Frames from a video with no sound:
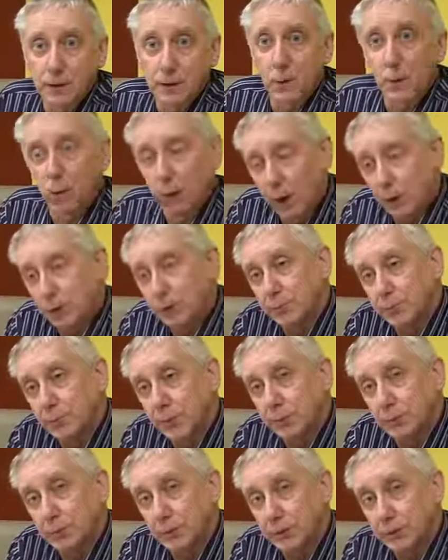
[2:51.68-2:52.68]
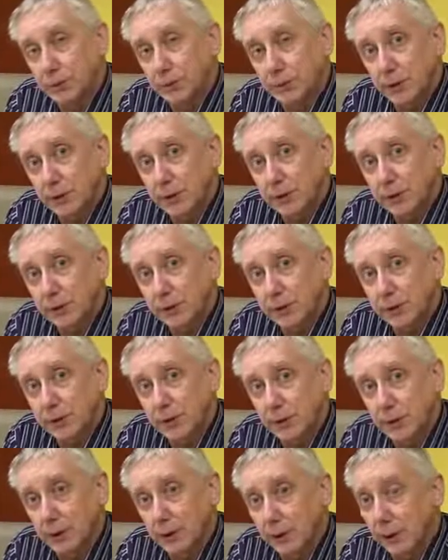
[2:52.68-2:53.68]
Where would be your justification for
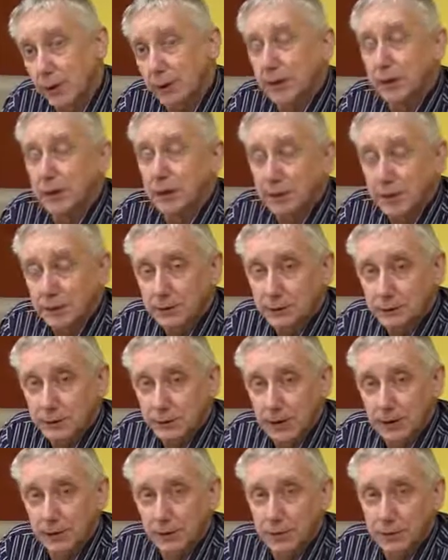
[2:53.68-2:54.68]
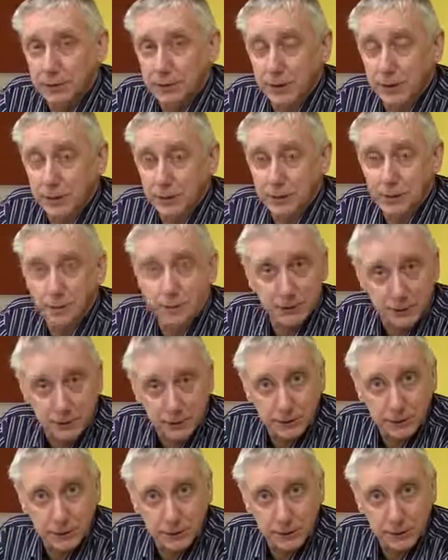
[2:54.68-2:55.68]
doing that? It's exactly the same with
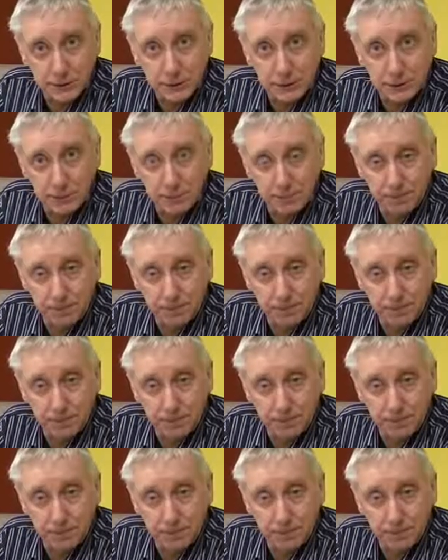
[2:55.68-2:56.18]
business cases.